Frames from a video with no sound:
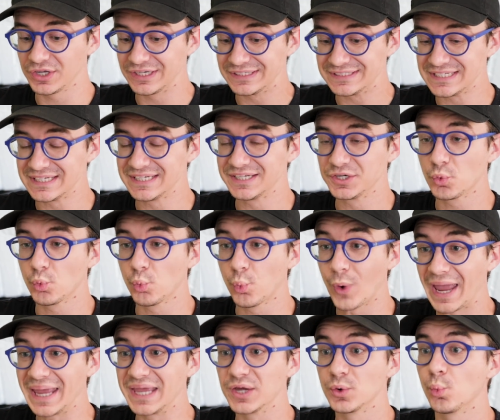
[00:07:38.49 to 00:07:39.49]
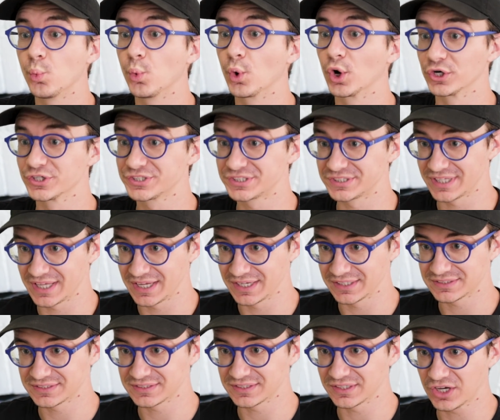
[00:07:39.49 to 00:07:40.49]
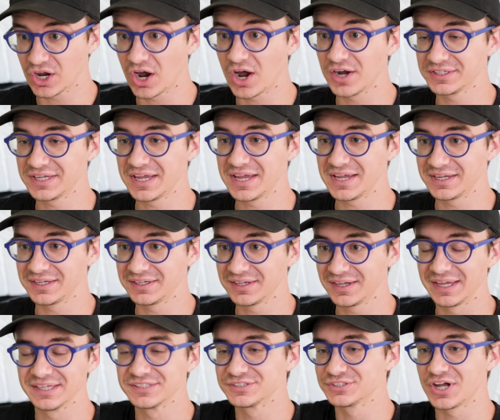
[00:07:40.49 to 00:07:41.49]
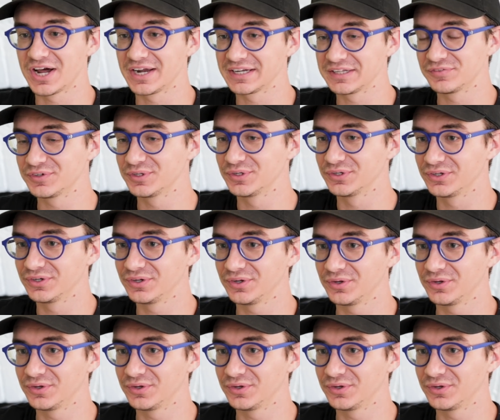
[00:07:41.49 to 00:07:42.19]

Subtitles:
did way worse things. Kanye is not even